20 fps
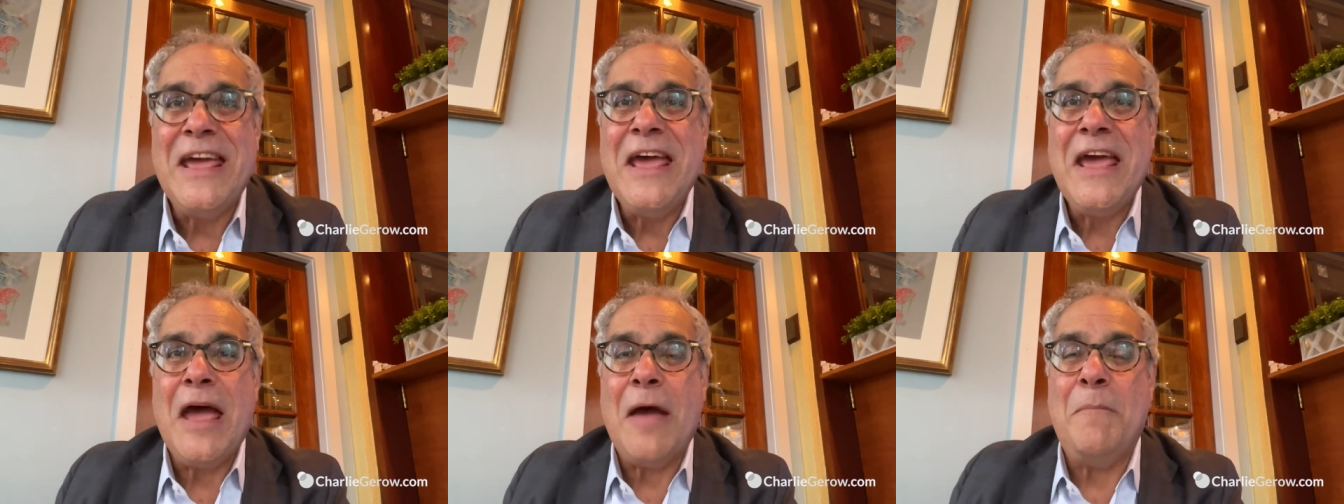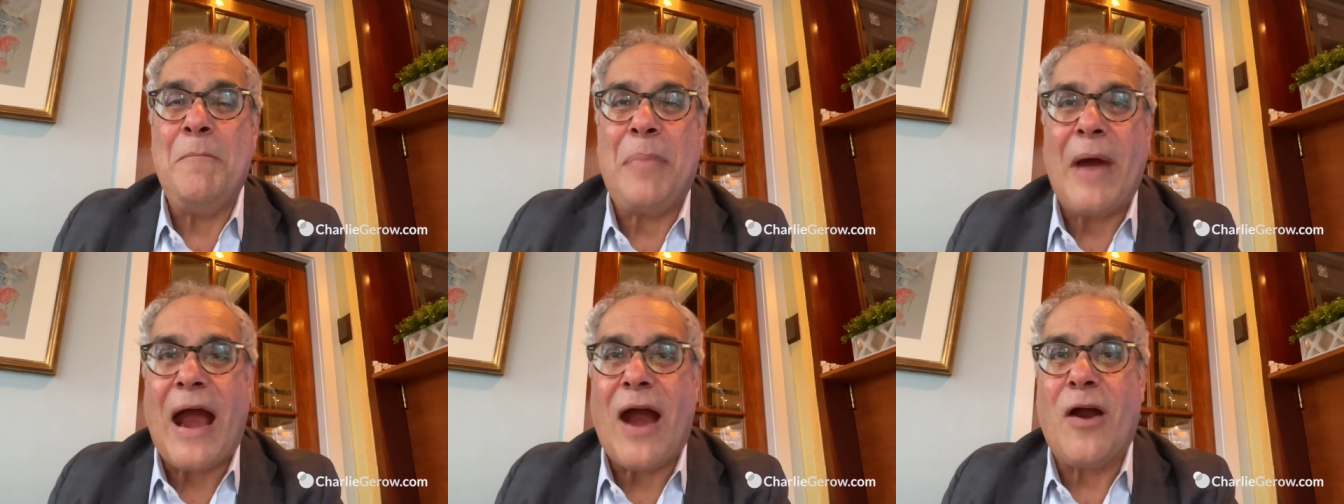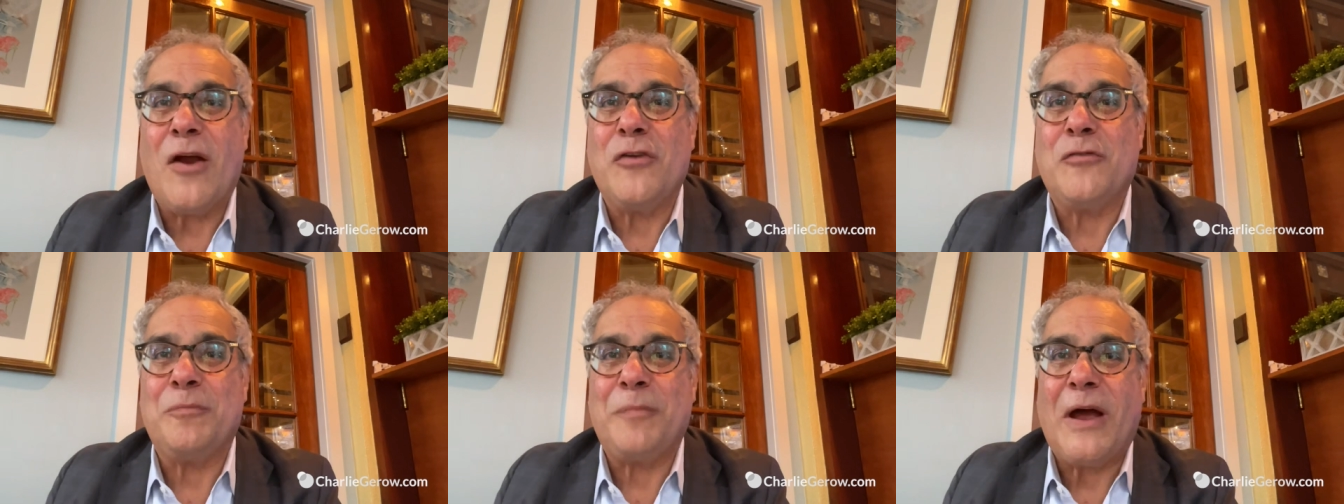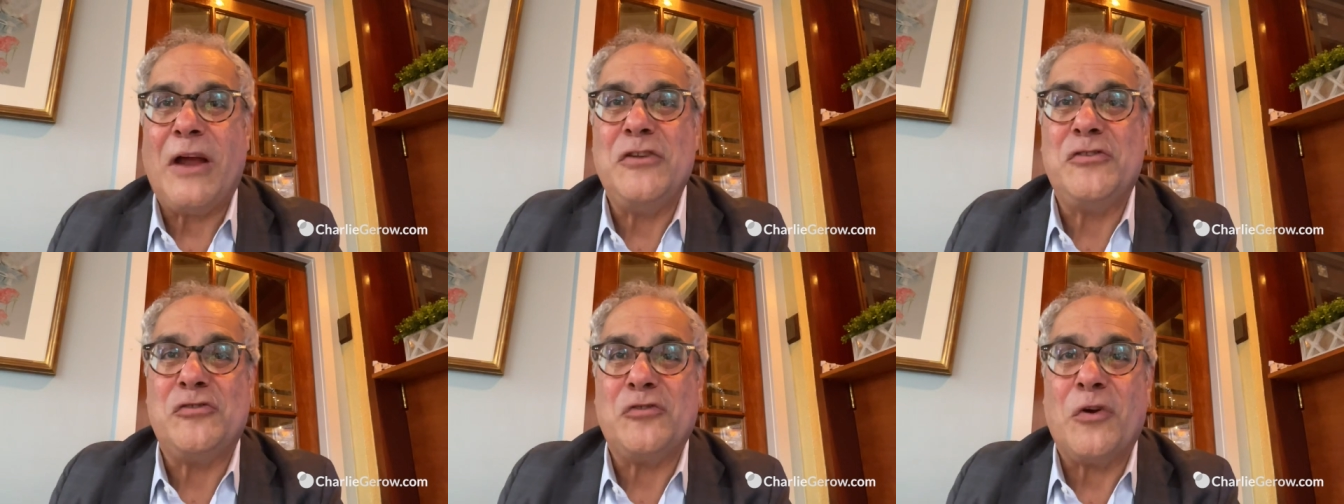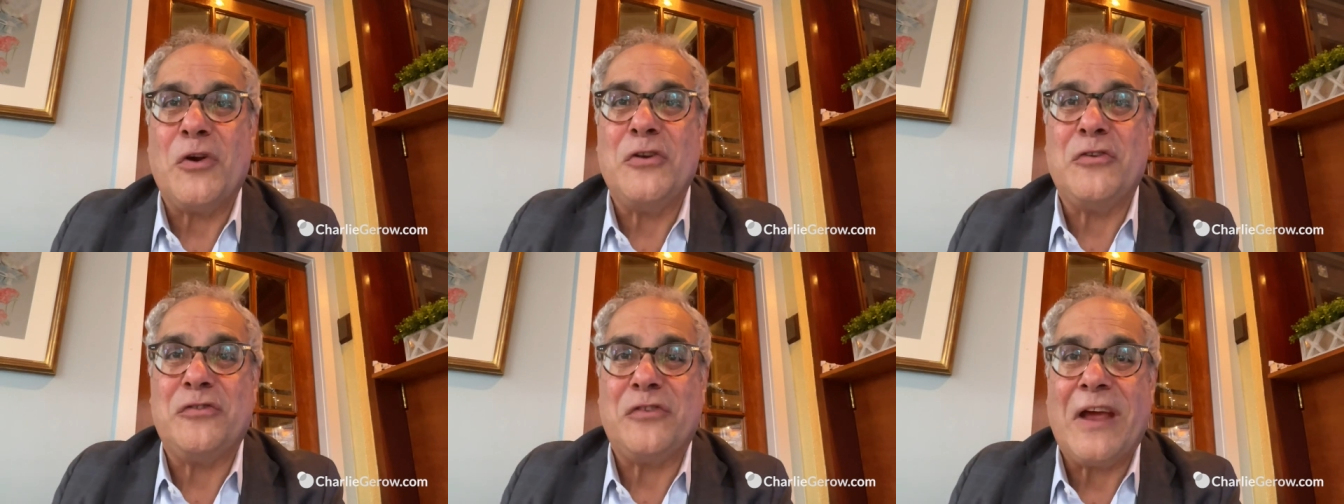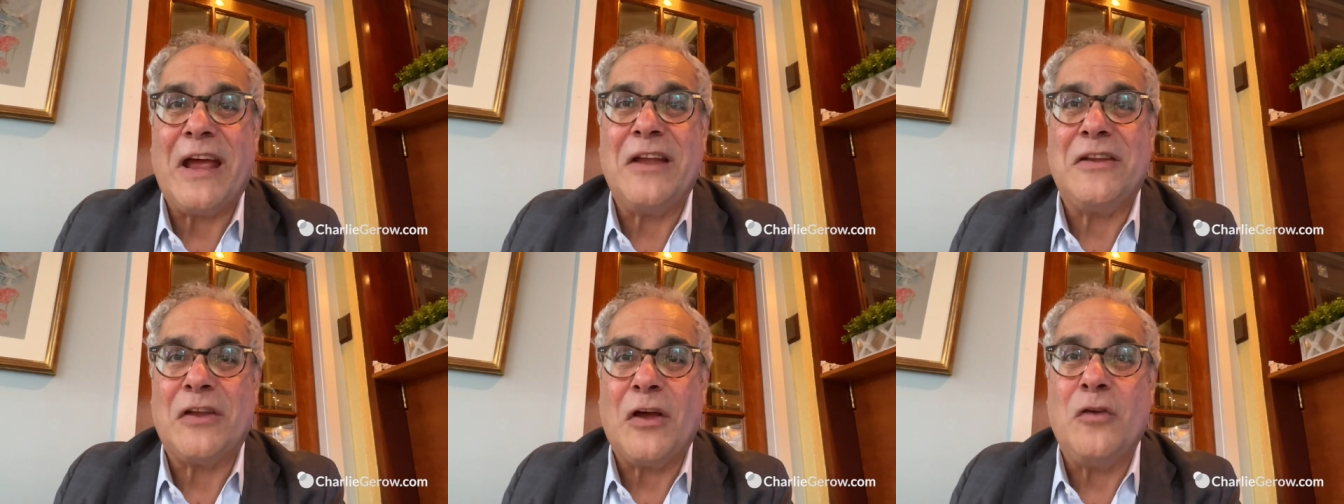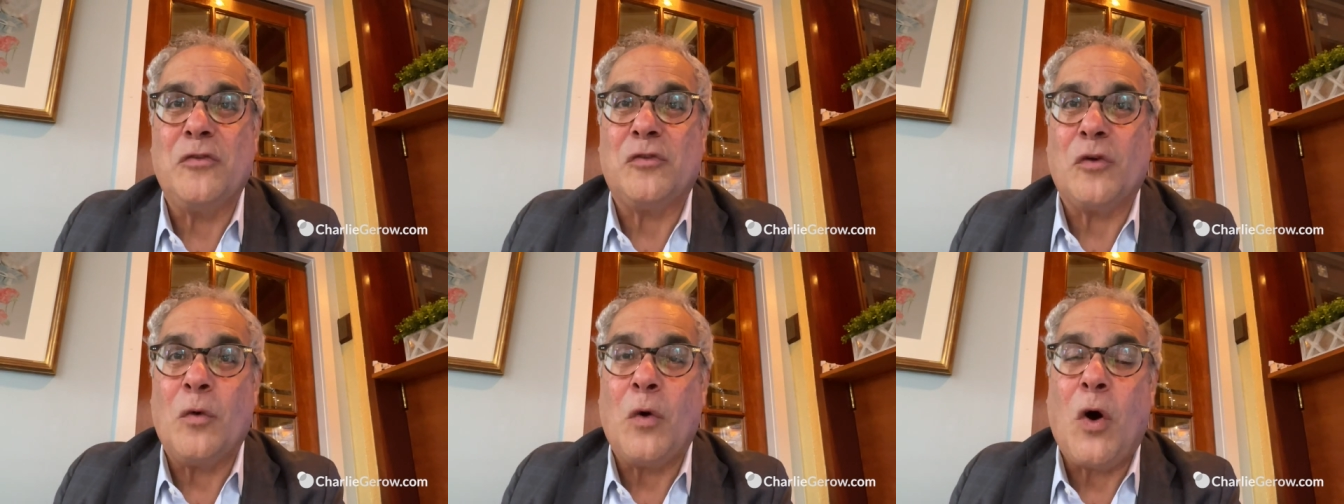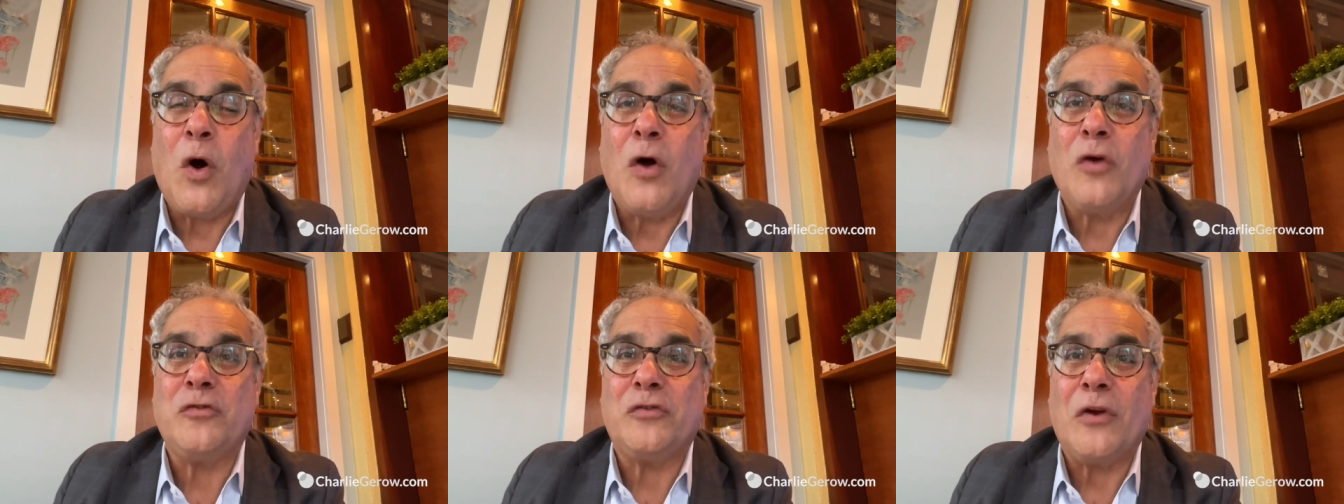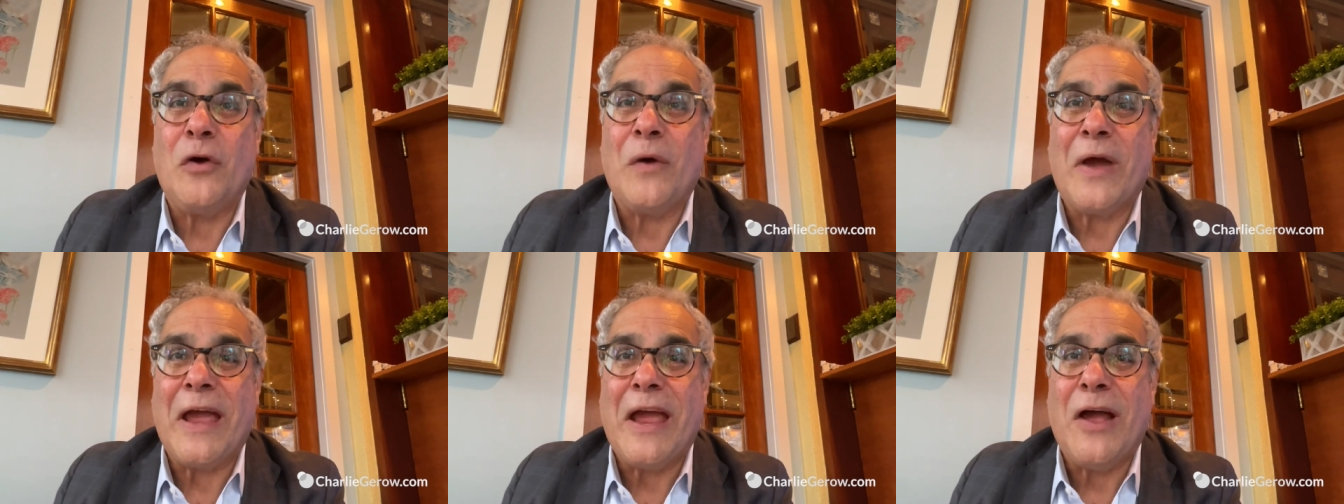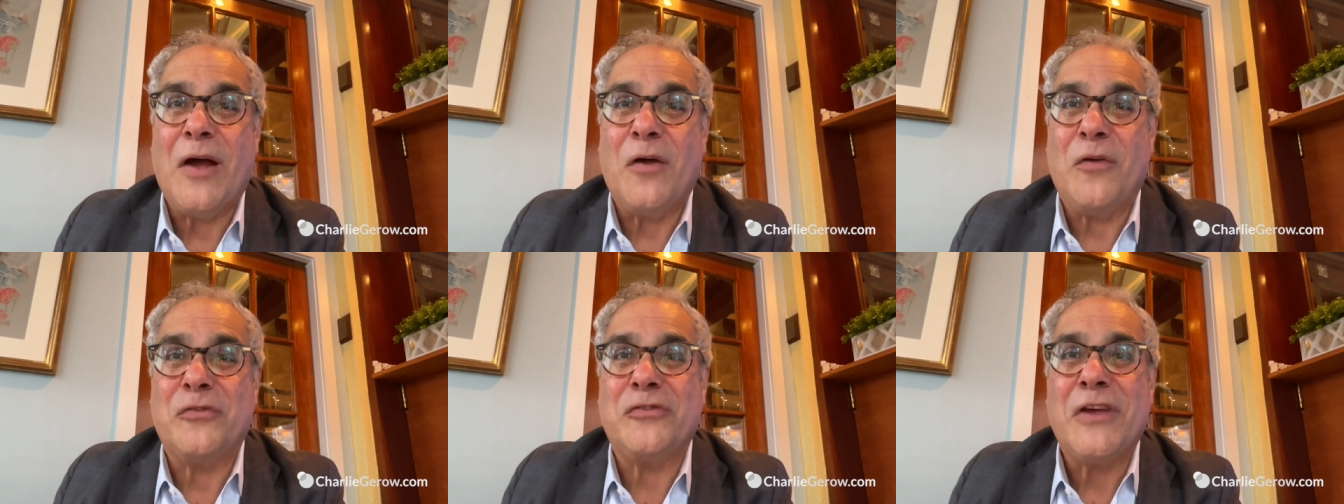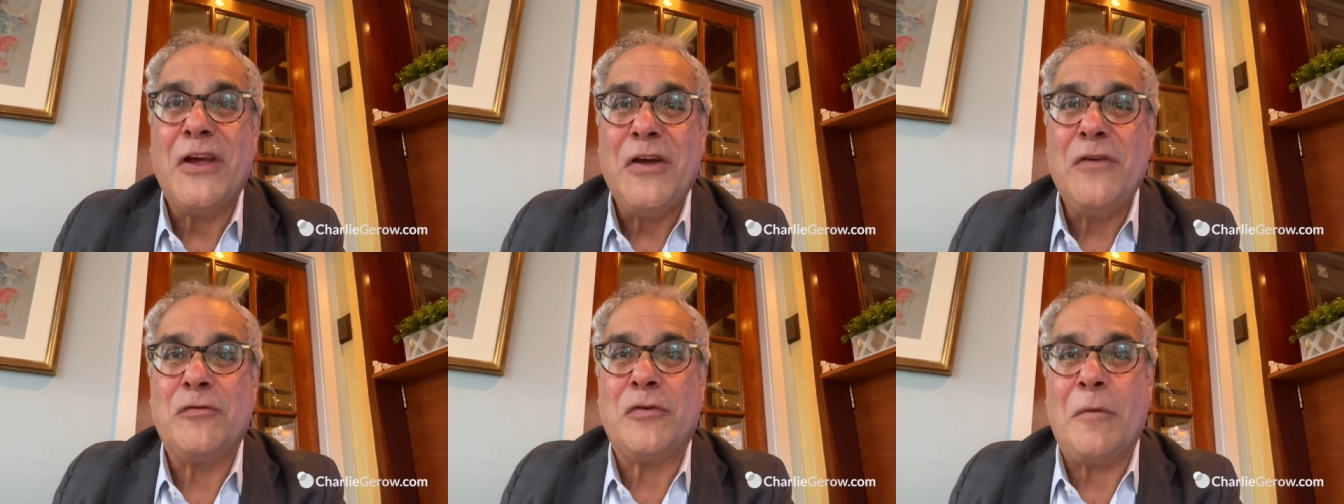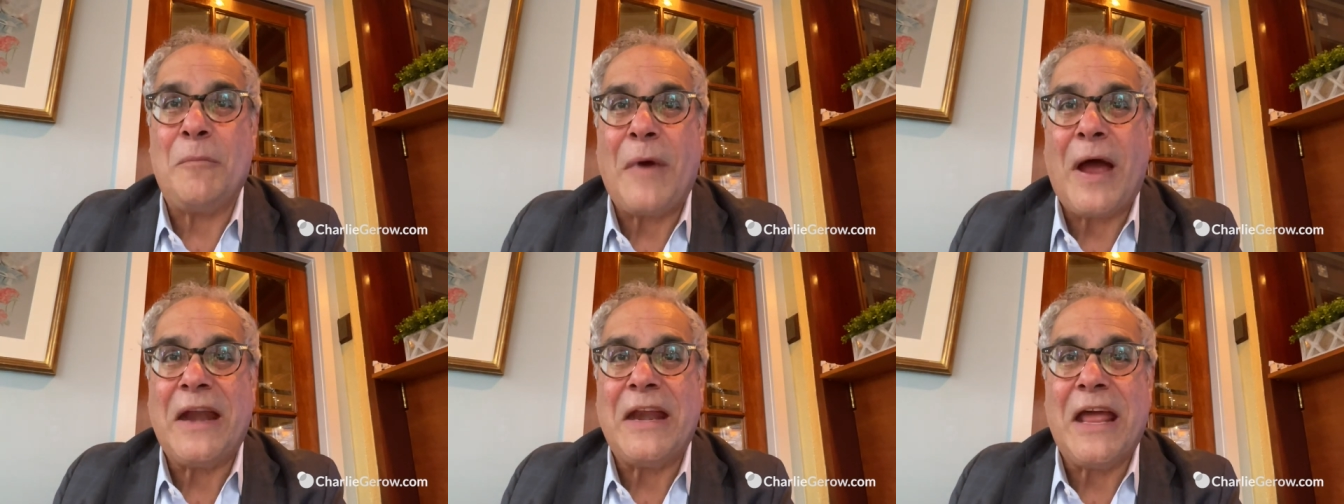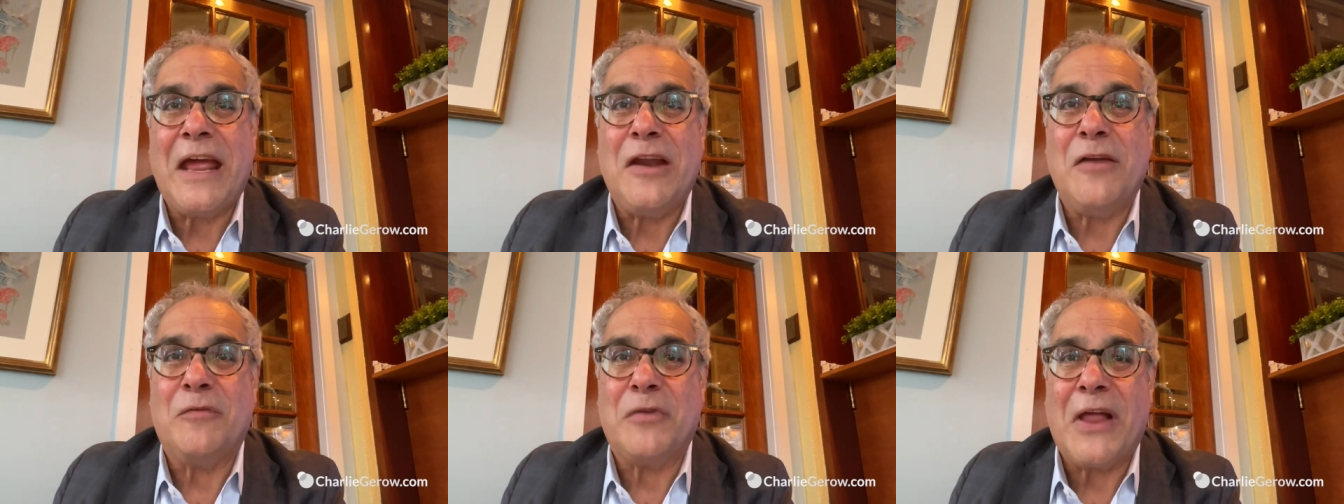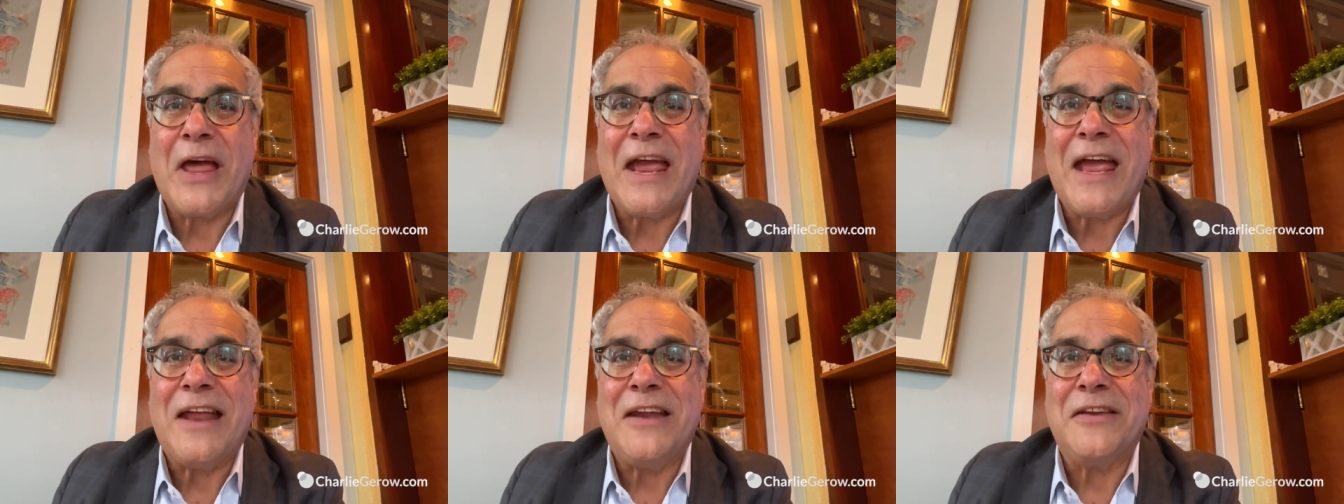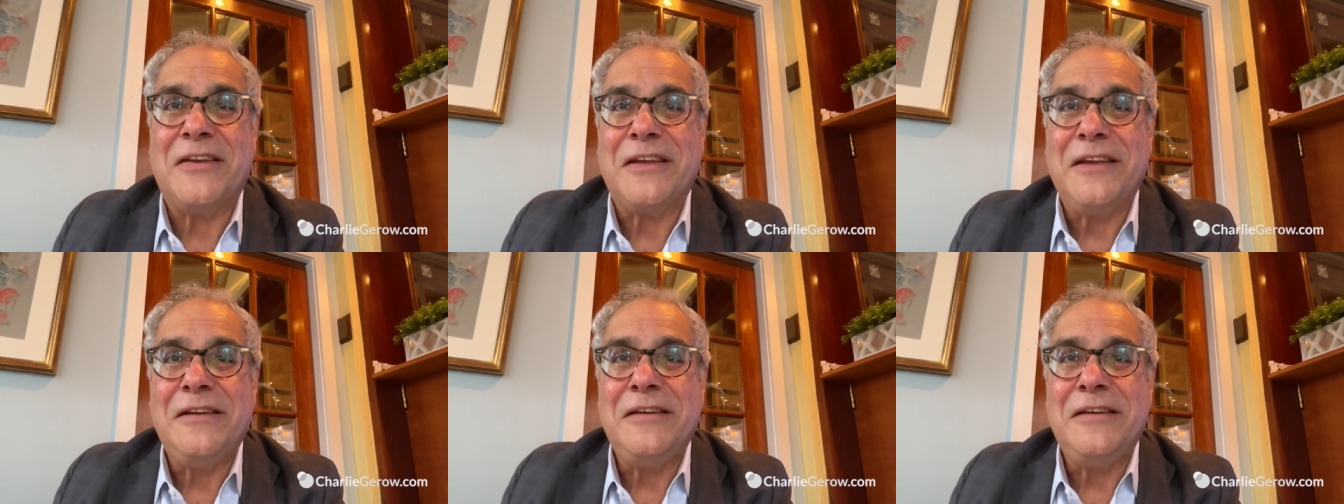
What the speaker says: embarrassed by George Santos, who also hails from my native land.